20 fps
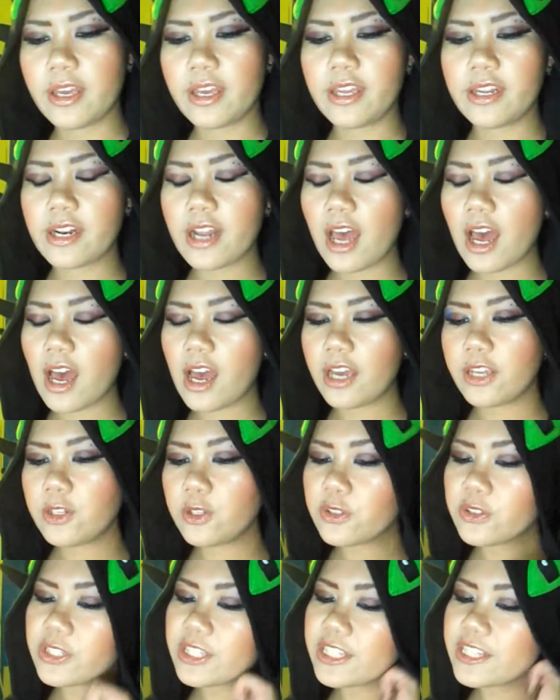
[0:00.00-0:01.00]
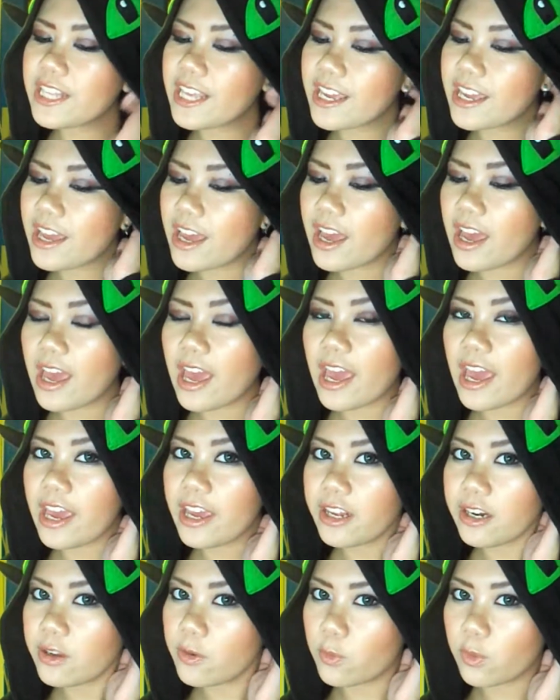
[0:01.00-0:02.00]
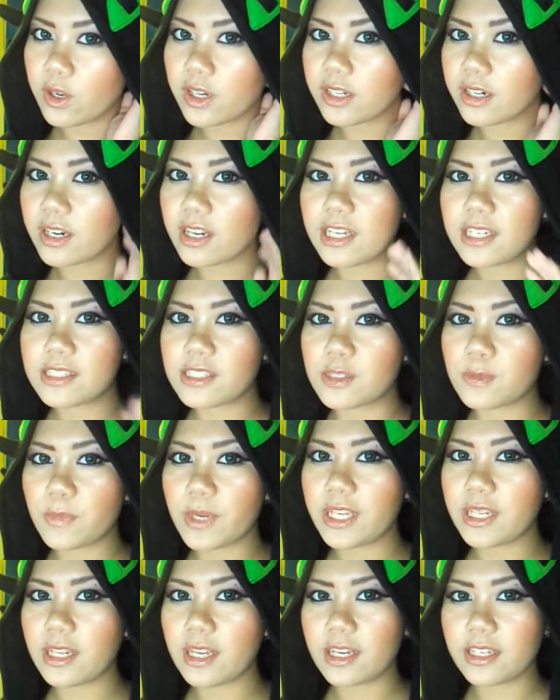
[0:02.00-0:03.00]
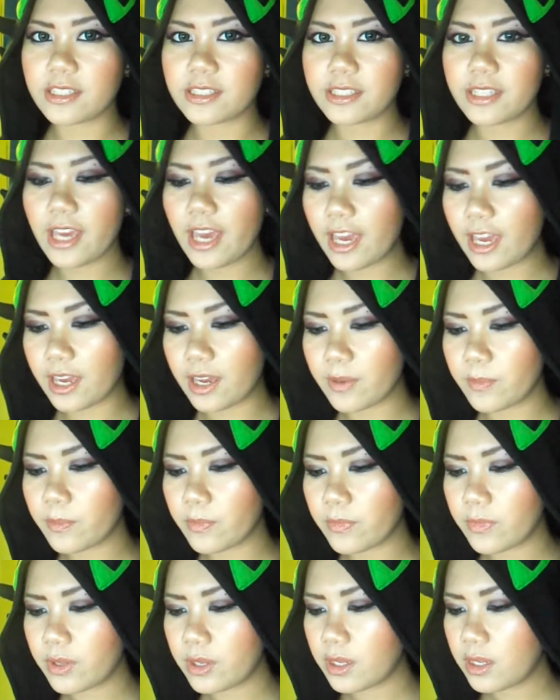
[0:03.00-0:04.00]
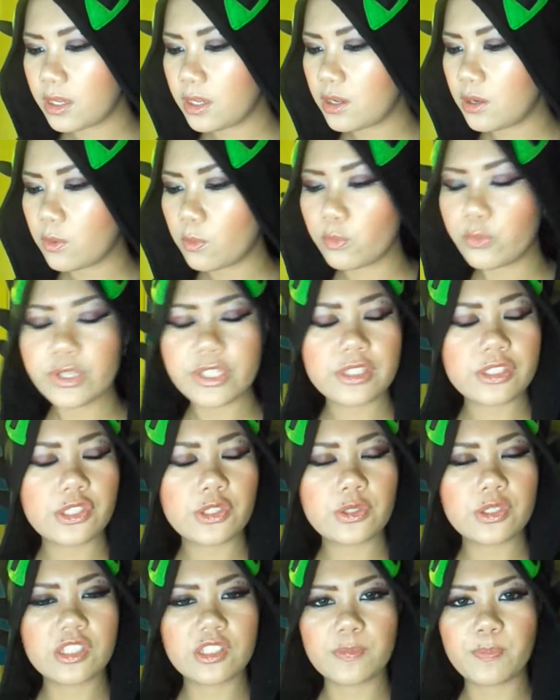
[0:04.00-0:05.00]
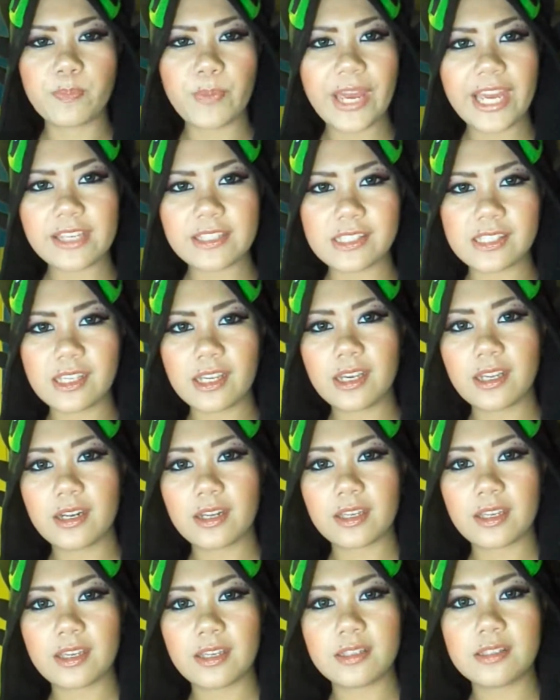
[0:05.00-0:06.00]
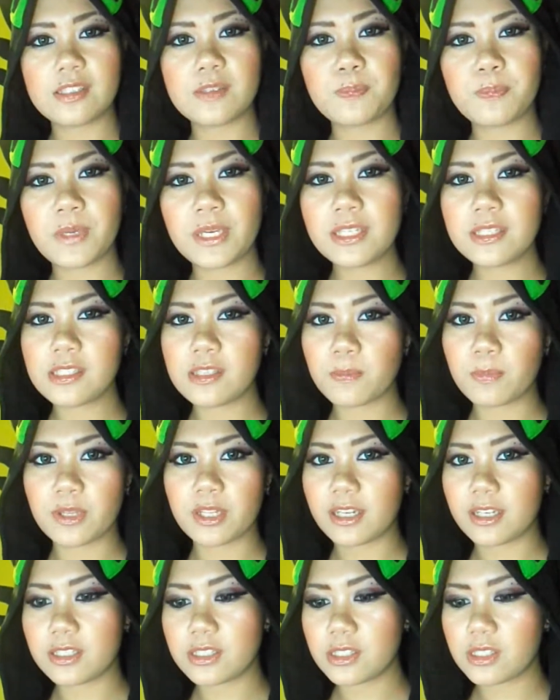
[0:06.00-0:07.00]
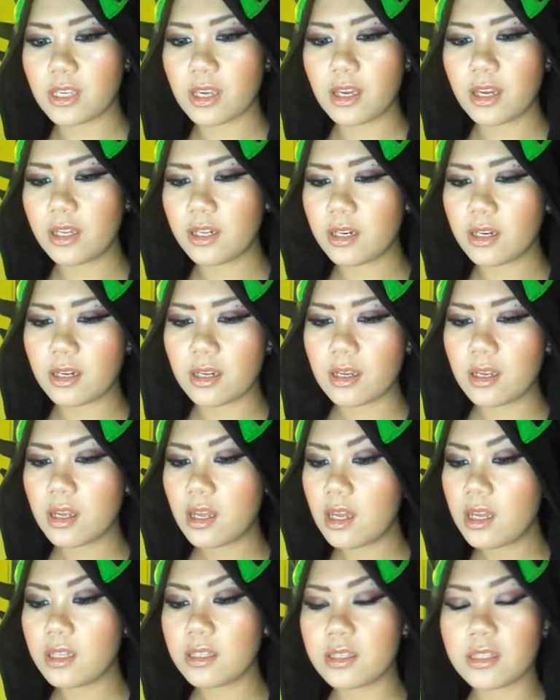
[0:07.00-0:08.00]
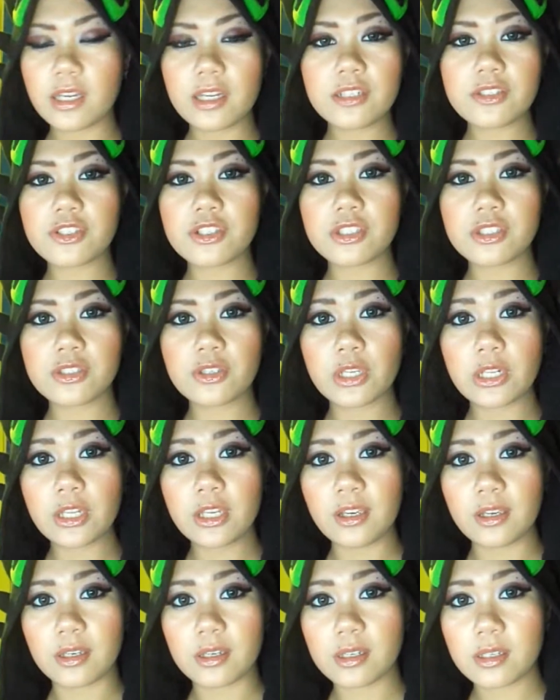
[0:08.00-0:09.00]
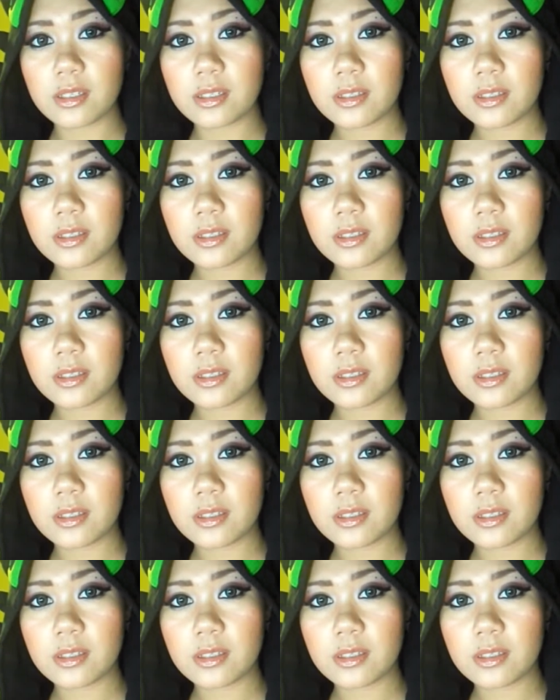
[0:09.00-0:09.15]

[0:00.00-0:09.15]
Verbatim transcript: And I don't think anyone has made a game which is based in a kid's pizza place, and that is just unique.